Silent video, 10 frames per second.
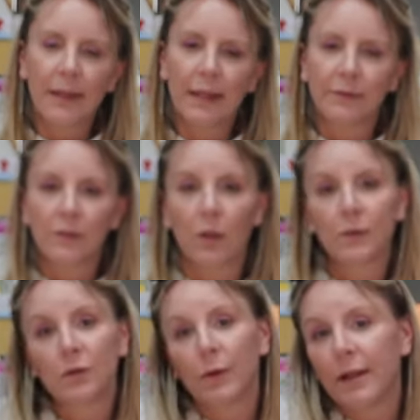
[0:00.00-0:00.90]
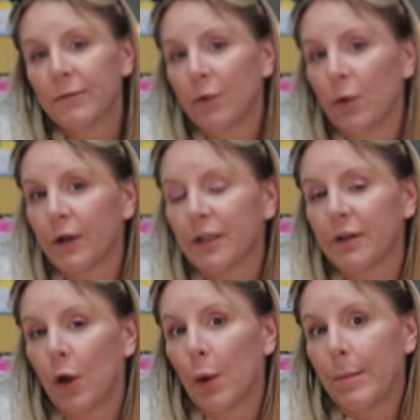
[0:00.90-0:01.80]
And so it's great for, you
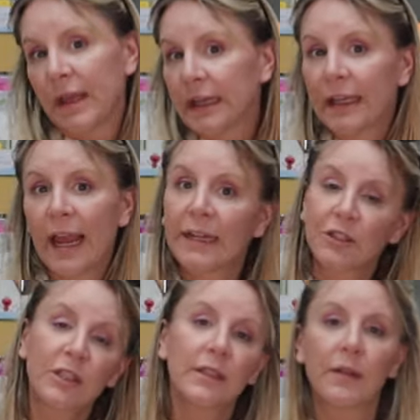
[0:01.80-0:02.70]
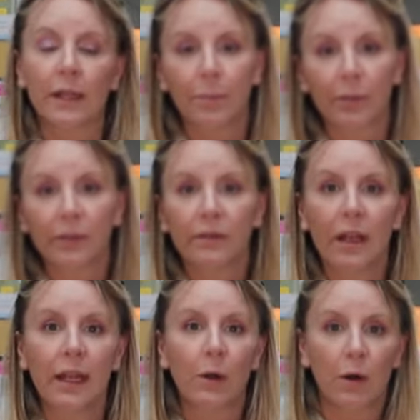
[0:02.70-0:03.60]
know, a big occasion like a
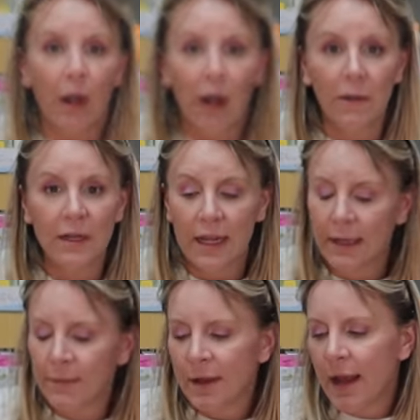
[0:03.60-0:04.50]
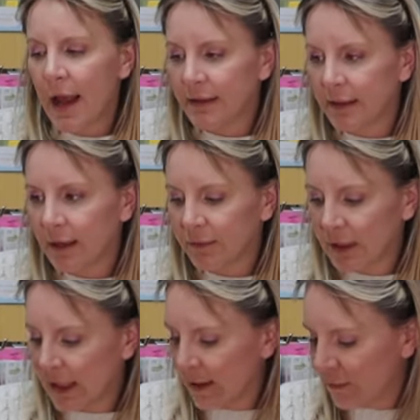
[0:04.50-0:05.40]
birthday or a holiday as a gift
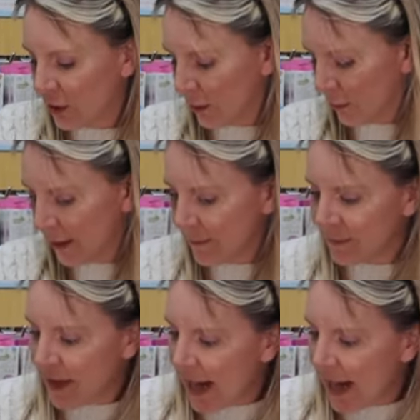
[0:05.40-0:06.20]
to give children.